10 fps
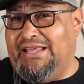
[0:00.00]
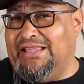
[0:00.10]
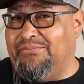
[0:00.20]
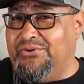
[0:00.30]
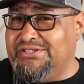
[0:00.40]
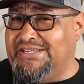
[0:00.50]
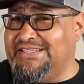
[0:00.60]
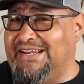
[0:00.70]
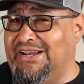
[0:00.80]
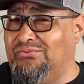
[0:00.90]
and that brisket
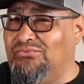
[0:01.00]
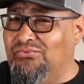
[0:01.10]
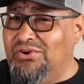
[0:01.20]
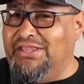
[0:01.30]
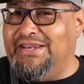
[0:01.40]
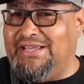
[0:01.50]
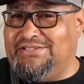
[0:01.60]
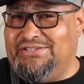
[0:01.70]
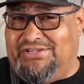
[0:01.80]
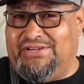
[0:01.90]
is gonna get really
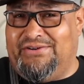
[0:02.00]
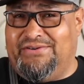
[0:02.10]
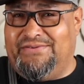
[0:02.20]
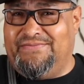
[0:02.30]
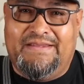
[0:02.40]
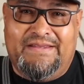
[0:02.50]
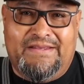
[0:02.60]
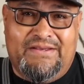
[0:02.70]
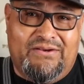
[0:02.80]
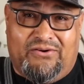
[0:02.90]
nice and tender.
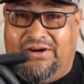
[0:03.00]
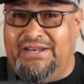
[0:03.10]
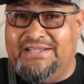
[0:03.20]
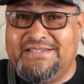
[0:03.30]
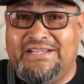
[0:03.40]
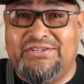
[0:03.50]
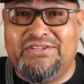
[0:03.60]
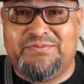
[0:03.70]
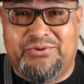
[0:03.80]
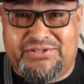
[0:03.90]
All right, let's get
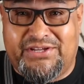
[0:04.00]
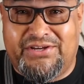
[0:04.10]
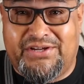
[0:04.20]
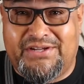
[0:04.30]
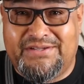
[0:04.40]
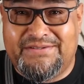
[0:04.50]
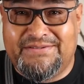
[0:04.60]
to this brisket cook.